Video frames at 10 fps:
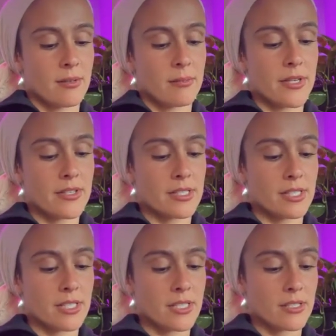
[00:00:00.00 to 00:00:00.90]
Brothers and
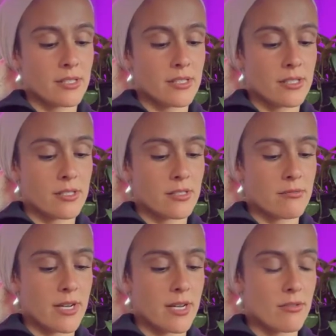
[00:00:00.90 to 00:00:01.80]
sisters
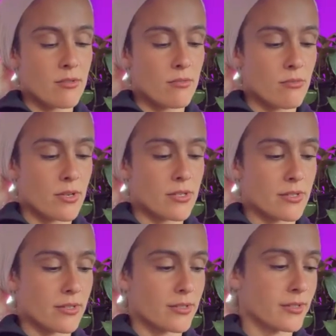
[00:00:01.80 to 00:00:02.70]
around the
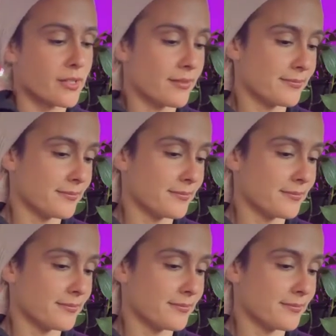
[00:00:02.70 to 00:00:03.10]
world.